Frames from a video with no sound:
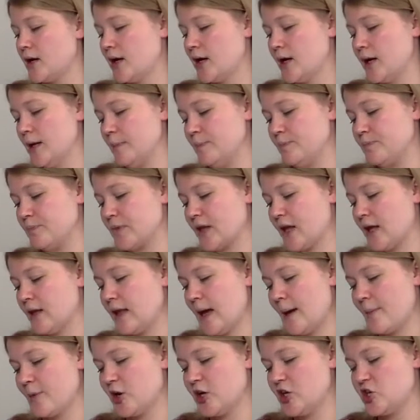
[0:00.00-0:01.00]
um,
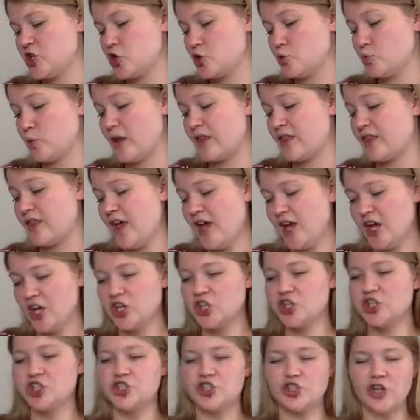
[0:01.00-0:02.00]
collaboration with
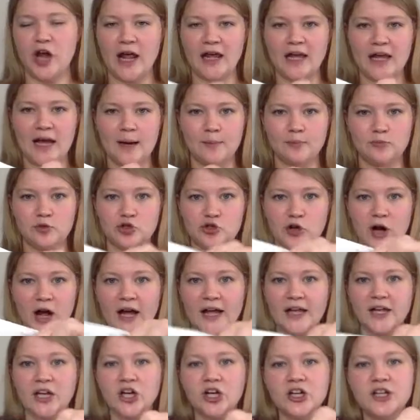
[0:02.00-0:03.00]
JM
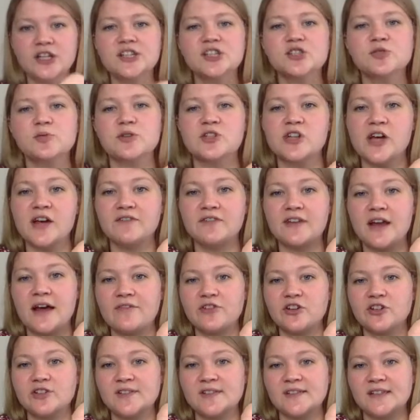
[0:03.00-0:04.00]
Dry Goods, which I've
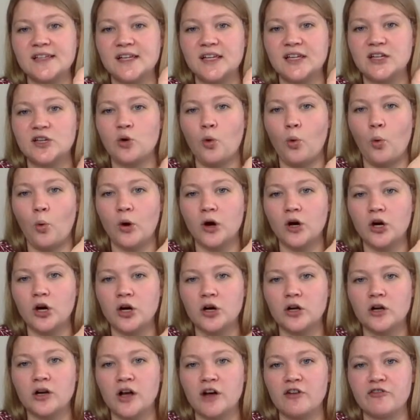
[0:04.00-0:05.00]
never seen or
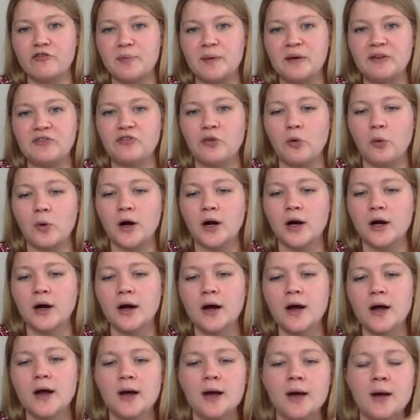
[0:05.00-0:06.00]
heard of before.
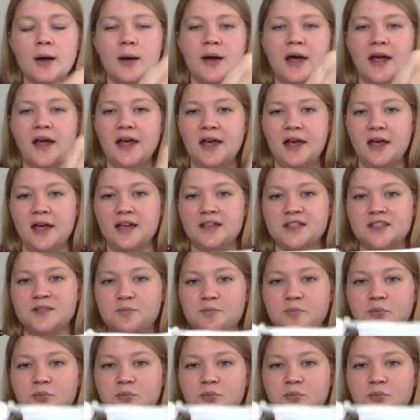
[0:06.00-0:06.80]
It's